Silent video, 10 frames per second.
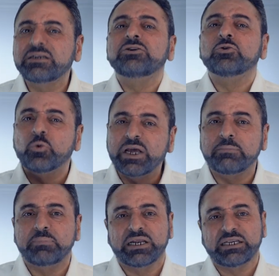you
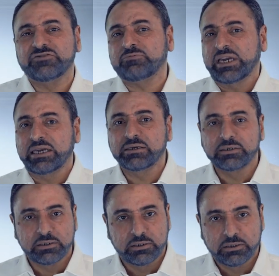will believe me.
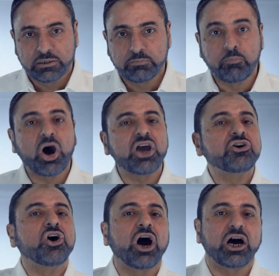By
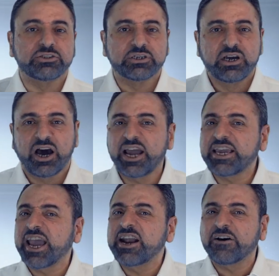God, I
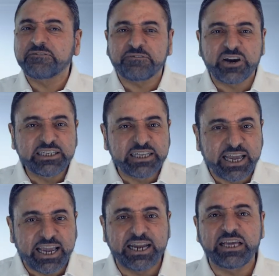cannot find
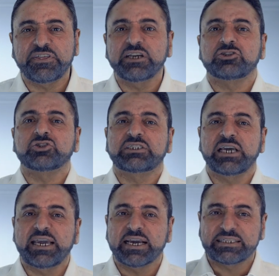anything to
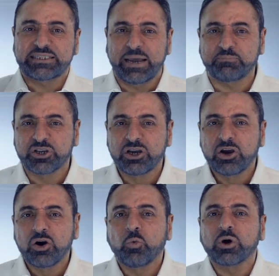say except
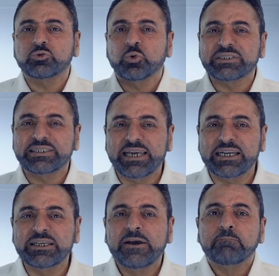what was
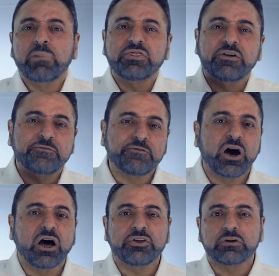said by the
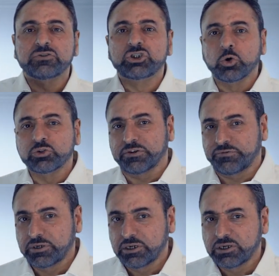father of Joseph."